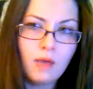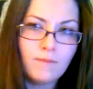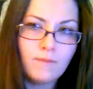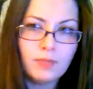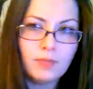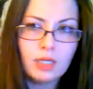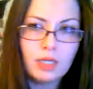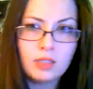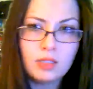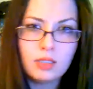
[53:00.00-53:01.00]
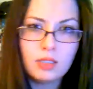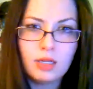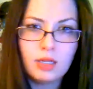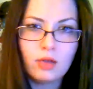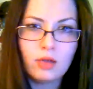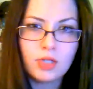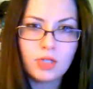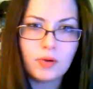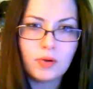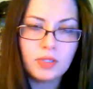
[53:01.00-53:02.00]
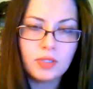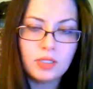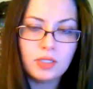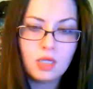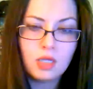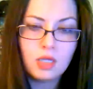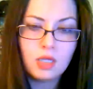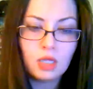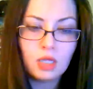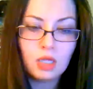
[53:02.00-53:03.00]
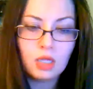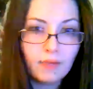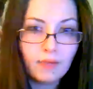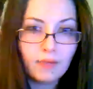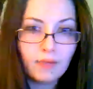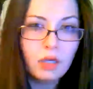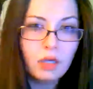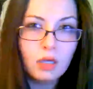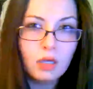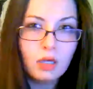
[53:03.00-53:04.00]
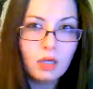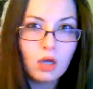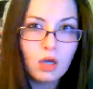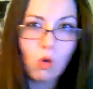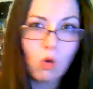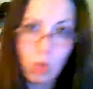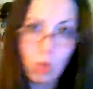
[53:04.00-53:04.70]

$15 and $16 an hour. This is living or